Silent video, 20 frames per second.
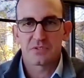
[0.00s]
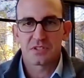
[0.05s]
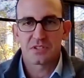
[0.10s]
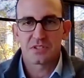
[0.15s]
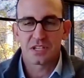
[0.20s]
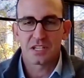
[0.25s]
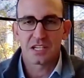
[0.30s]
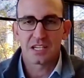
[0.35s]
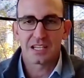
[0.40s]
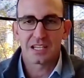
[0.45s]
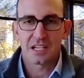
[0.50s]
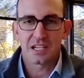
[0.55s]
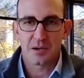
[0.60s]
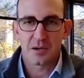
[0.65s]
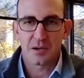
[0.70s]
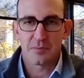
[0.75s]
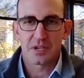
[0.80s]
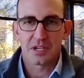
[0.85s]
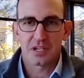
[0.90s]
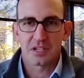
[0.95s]
leading
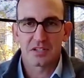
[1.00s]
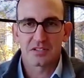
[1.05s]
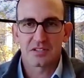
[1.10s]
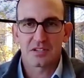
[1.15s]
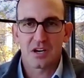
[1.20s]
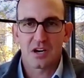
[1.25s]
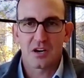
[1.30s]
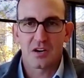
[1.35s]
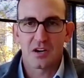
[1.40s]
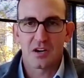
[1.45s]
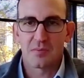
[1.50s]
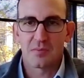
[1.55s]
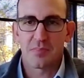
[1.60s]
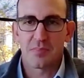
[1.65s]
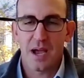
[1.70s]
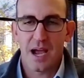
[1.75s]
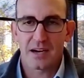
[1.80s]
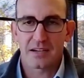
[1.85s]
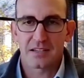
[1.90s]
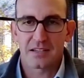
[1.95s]
companies are
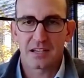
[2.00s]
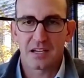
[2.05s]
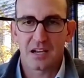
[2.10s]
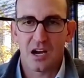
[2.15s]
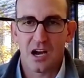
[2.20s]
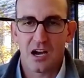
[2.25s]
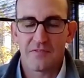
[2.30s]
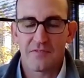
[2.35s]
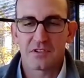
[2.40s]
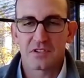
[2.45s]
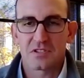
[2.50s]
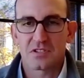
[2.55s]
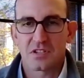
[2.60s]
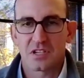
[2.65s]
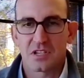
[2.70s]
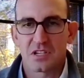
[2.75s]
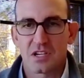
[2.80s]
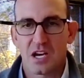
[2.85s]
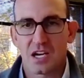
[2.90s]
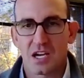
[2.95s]
impacting,
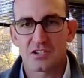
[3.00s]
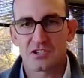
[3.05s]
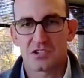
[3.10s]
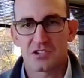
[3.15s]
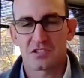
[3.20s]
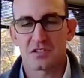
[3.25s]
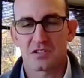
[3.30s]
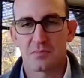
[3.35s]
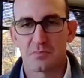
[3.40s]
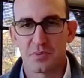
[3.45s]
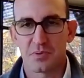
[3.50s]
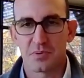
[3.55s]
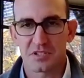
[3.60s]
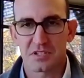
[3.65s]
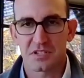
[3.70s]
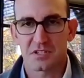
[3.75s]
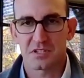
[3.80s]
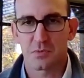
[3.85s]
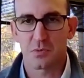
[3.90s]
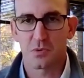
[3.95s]
obviously, not just the
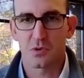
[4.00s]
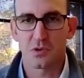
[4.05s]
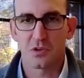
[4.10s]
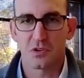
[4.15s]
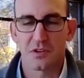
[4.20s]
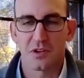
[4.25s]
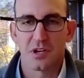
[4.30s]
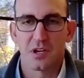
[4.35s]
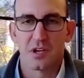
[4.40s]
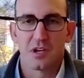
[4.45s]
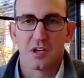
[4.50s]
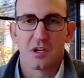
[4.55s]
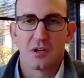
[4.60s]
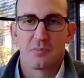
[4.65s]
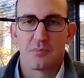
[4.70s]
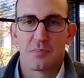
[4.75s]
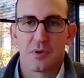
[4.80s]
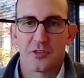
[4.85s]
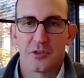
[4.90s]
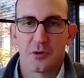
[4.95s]
business world,
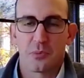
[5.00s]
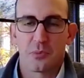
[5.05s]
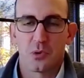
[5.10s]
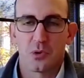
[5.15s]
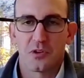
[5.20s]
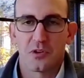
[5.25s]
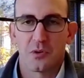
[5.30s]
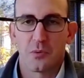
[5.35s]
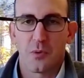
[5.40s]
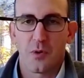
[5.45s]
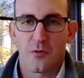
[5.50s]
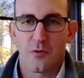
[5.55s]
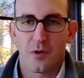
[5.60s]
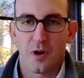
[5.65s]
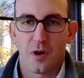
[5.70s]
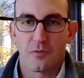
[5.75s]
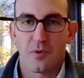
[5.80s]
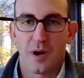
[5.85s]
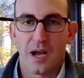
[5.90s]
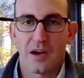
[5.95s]
but the world
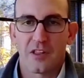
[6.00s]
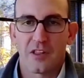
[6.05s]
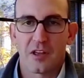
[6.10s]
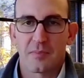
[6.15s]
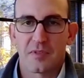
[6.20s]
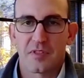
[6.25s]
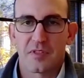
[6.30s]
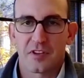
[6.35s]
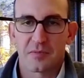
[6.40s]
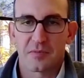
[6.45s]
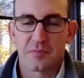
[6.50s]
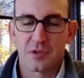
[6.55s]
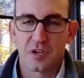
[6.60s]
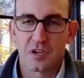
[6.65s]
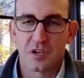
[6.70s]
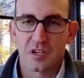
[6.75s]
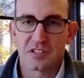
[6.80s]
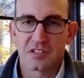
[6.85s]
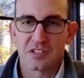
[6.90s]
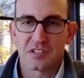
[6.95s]
around them and the
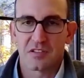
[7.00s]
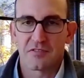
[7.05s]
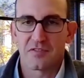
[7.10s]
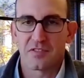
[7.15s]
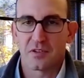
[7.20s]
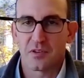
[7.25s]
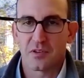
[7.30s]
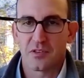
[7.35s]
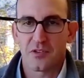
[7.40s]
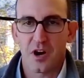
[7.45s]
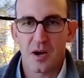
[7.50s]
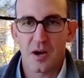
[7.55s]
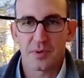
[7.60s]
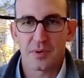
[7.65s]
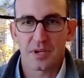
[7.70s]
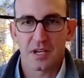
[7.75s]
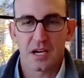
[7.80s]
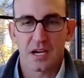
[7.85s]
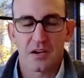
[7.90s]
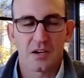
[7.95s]
communities and the
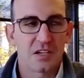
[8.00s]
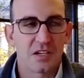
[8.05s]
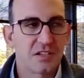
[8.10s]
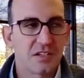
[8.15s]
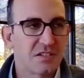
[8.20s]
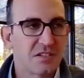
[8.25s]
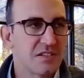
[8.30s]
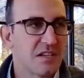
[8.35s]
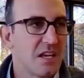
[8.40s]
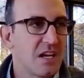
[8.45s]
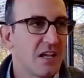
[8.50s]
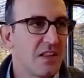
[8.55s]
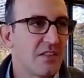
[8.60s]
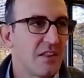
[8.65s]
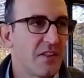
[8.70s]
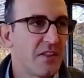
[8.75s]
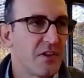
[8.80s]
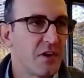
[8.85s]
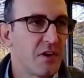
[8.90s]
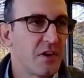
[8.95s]
philanthropic areas
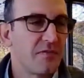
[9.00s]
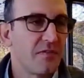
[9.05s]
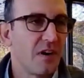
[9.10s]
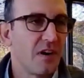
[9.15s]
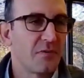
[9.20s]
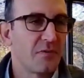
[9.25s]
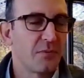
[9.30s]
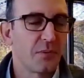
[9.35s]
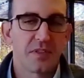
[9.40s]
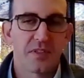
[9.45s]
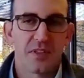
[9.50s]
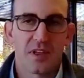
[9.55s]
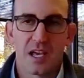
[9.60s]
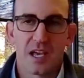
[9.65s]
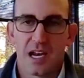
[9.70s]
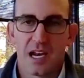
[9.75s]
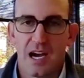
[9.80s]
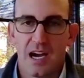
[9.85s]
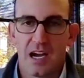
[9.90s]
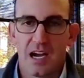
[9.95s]
that they're involved with
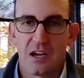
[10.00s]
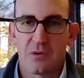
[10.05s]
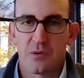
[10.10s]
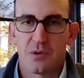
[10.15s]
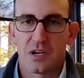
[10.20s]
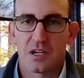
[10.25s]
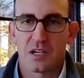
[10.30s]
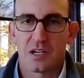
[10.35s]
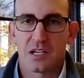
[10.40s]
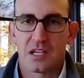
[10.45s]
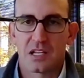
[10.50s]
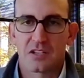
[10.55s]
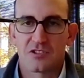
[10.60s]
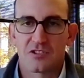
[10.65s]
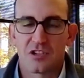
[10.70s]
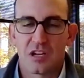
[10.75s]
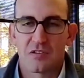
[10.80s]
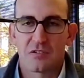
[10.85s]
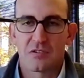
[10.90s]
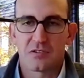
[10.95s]
in Iowa in
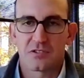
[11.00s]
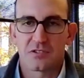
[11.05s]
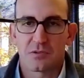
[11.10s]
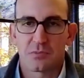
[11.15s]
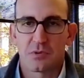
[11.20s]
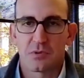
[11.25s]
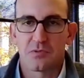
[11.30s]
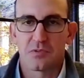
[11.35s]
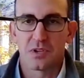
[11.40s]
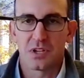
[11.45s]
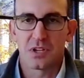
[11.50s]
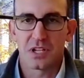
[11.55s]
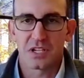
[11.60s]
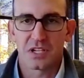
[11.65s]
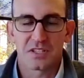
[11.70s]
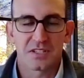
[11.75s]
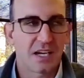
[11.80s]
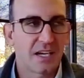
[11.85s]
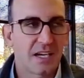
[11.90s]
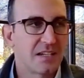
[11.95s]
general. So we're really
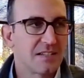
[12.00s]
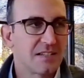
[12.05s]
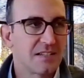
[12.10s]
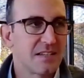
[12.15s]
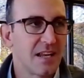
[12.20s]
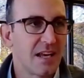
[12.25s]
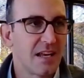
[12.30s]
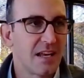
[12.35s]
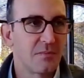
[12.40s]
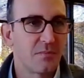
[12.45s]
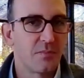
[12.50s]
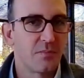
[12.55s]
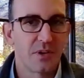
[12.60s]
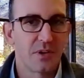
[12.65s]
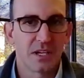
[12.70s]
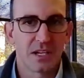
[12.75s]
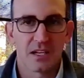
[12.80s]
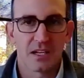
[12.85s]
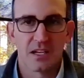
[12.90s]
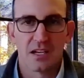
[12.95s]
excited today to
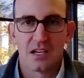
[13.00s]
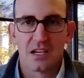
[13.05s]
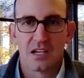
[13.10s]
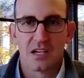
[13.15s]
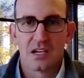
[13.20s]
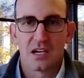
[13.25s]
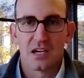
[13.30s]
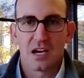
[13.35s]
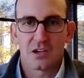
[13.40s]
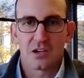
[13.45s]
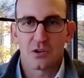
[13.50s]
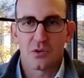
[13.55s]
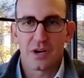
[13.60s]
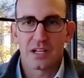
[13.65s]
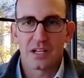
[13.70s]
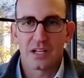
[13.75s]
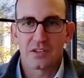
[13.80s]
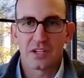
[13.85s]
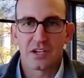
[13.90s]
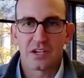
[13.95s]
bring a
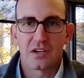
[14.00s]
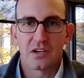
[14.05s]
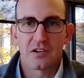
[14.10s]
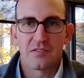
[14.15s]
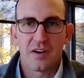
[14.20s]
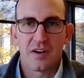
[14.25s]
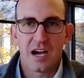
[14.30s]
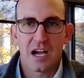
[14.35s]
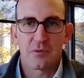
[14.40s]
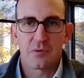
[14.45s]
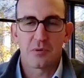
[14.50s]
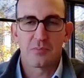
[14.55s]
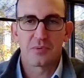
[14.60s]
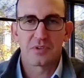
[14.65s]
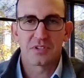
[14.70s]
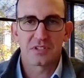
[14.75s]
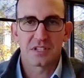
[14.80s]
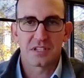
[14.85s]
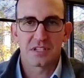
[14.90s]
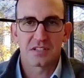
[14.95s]
great leader of Iowa
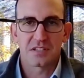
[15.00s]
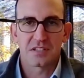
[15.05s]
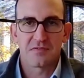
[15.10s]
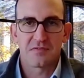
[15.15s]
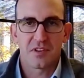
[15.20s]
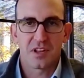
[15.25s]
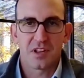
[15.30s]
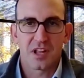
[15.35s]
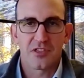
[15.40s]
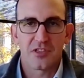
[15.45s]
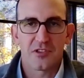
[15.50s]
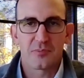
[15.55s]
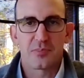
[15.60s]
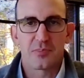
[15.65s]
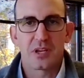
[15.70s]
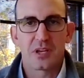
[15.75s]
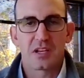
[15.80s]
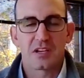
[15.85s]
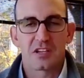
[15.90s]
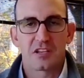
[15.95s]
business and
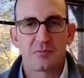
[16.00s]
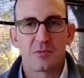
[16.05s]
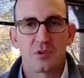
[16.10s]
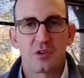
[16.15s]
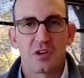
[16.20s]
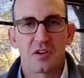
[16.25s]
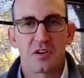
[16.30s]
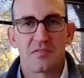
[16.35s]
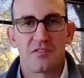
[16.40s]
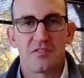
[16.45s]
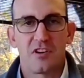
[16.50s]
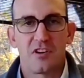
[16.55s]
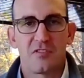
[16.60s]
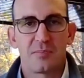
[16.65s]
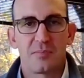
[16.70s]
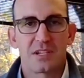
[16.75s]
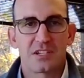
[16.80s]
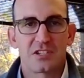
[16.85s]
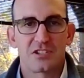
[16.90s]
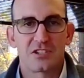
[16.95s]
philanthropy and community
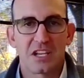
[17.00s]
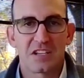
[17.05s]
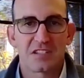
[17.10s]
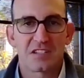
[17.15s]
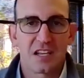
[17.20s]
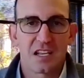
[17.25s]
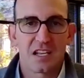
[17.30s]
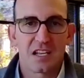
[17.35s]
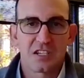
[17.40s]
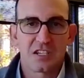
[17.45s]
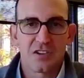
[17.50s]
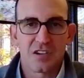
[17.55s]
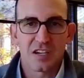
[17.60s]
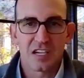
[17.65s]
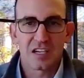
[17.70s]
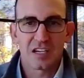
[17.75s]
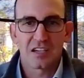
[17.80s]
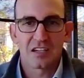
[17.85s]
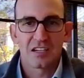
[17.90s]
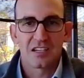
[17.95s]
involvement, Jason
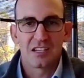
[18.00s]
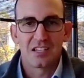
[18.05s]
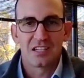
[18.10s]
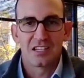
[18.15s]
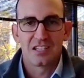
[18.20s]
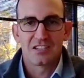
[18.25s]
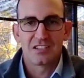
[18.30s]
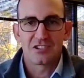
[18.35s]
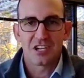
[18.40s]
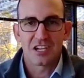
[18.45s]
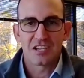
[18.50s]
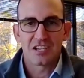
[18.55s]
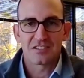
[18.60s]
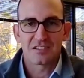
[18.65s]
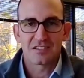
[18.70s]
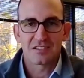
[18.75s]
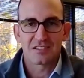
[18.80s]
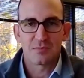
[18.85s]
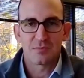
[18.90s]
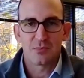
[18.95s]
Andringa.
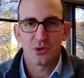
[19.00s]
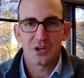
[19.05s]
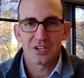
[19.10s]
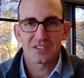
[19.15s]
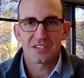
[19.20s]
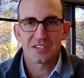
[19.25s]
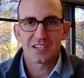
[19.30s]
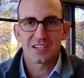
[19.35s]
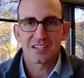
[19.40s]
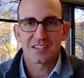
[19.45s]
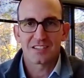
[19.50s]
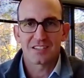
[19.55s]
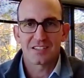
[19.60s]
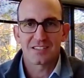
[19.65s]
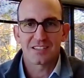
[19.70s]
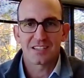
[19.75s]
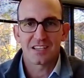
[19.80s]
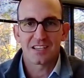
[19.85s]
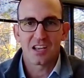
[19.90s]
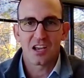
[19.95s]
Jason's the president and
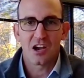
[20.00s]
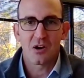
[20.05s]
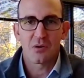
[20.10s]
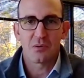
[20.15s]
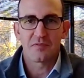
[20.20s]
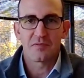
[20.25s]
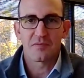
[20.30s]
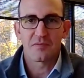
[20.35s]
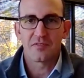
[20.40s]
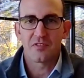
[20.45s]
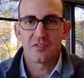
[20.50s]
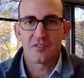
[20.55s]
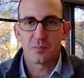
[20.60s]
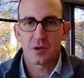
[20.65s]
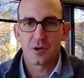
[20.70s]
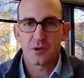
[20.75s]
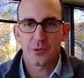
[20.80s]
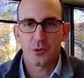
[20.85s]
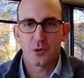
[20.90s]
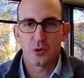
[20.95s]
CEO of the
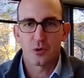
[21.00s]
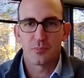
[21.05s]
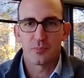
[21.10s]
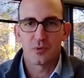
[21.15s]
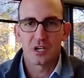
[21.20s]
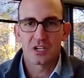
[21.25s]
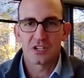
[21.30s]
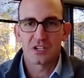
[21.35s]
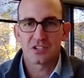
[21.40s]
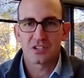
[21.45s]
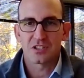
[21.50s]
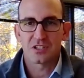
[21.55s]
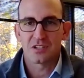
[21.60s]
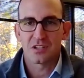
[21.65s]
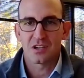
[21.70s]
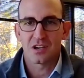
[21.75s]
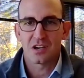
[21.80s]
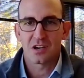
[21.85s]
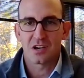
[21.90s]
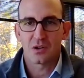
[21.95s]
Vermeer
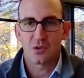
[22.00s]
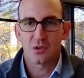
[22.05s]
Corporation, a